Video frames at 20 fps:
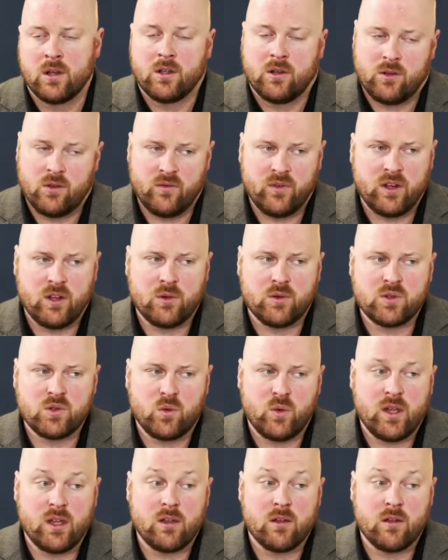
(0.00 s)
2 videos a
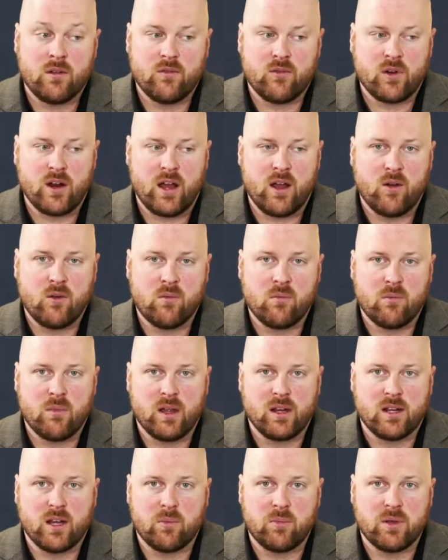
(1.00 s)
week for now.
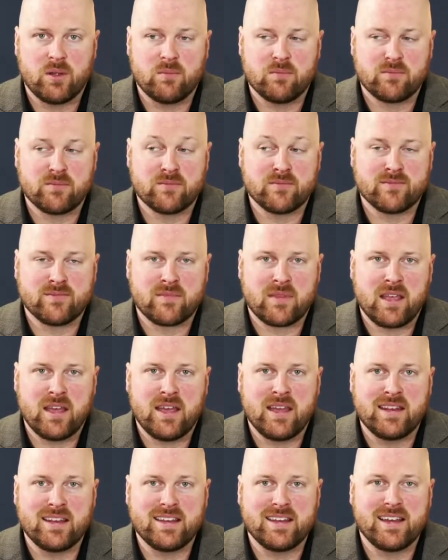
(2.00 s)
Might up it.
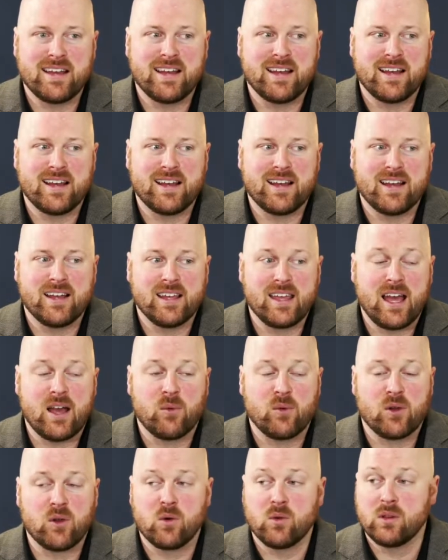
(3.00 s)
And yeah, we
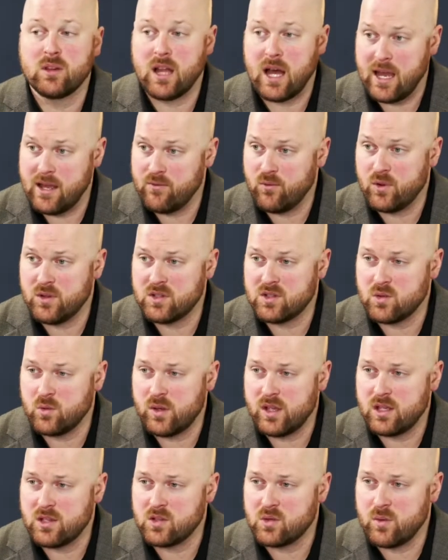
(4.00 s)
go live once a
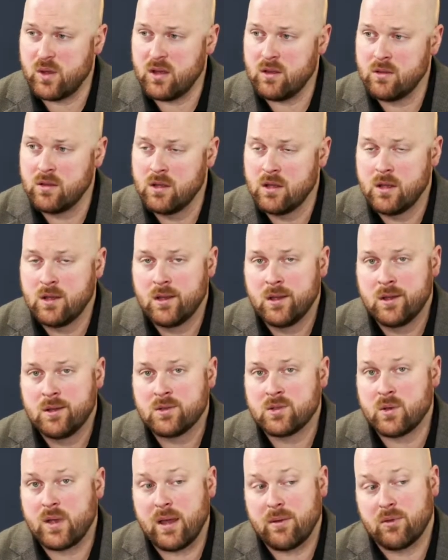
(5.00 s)
week as well.
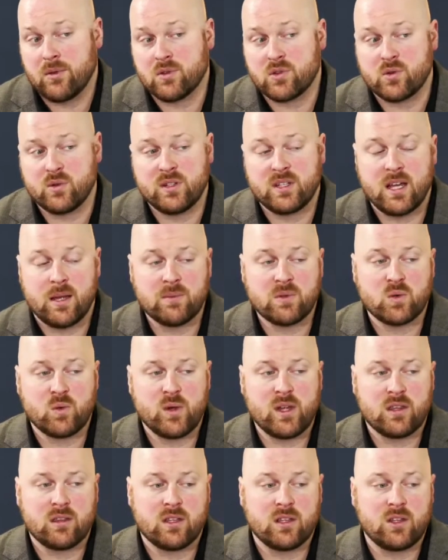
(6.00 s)
So yeah, there's 3 times a
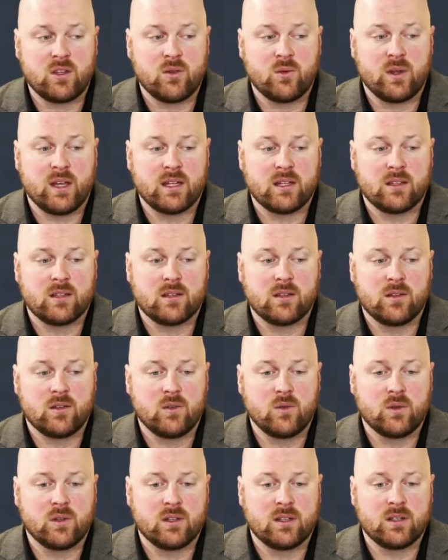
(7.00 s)
week that you
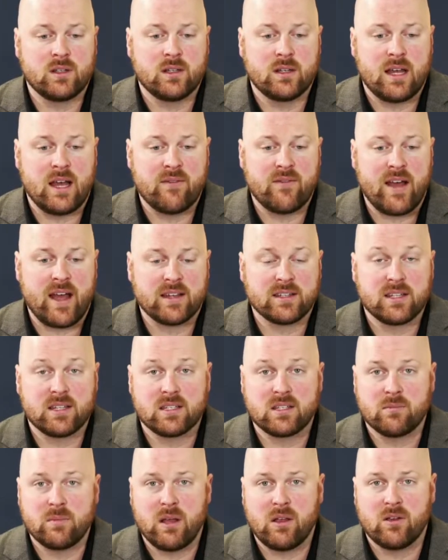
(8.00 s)
could have access
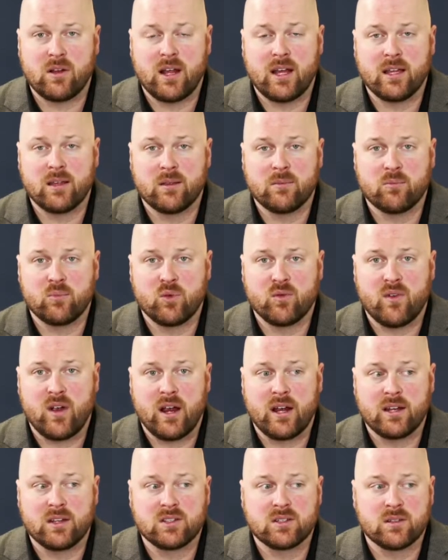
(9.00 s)
to Mel and I
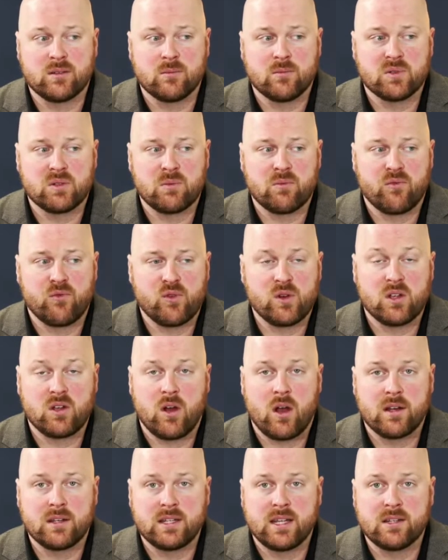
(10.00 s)
providing some free
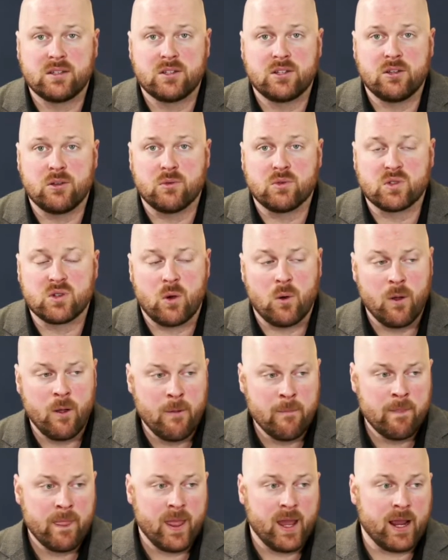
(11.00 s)
content to you. So
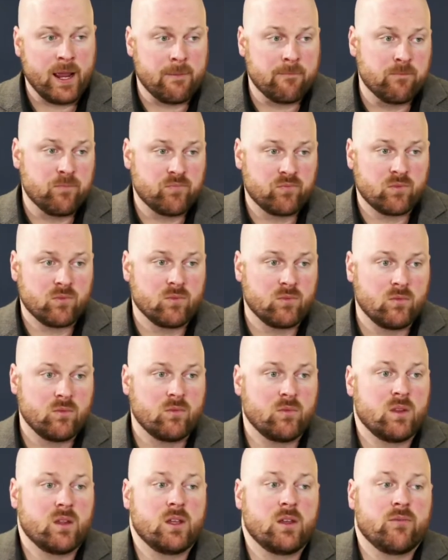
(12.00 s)
again,
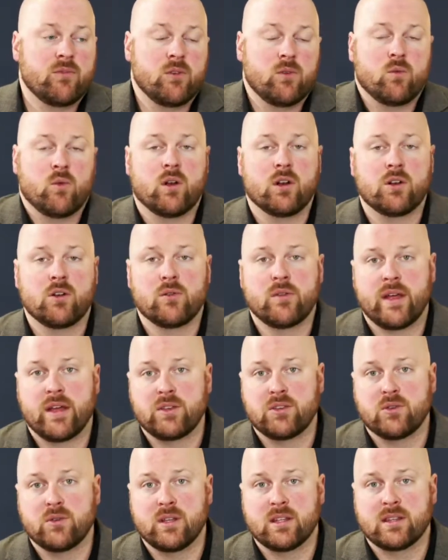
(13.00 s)
if you want to do
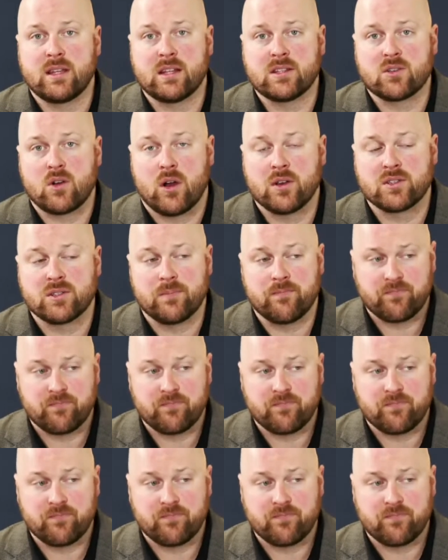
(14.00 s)
that, that's awesome.